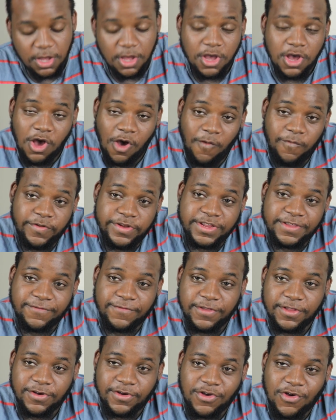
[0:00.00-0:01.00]
Hopefully this
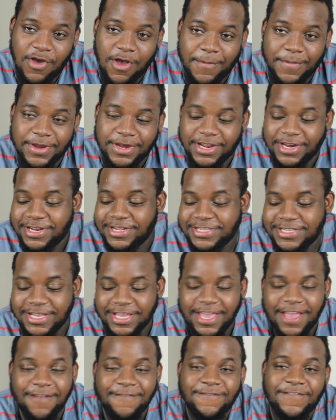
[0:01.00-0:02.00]
video go up and it
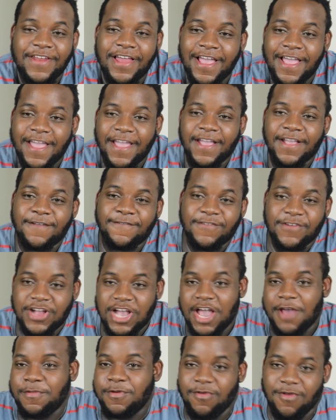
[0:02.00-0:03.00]
doesn't get flagged for
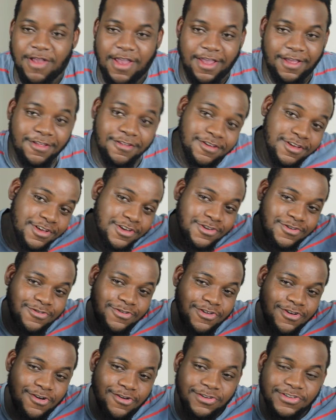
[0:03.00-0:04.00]
copyright. Who
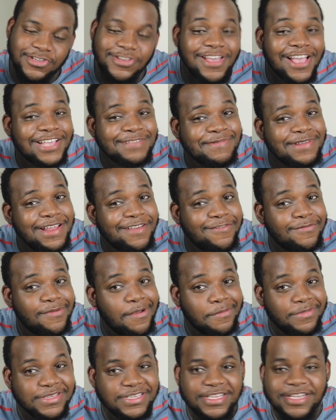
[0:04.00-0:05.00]
knows? You guys might never
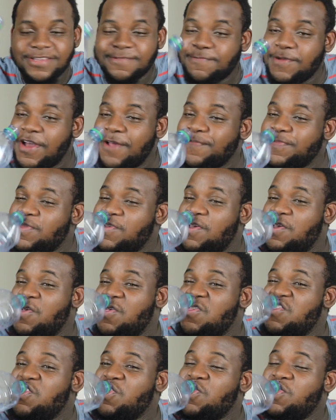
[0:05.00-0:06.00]
probably see this, but
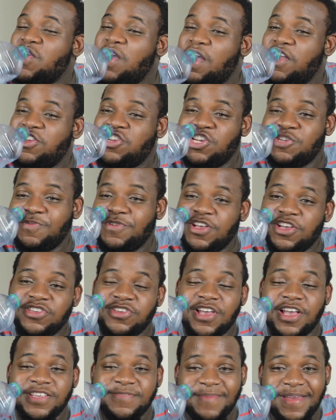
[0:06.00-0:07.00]
just because
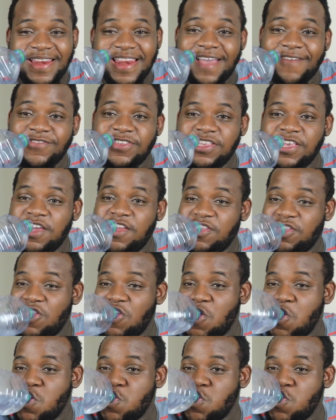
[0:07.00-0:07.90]
you guys might never see it.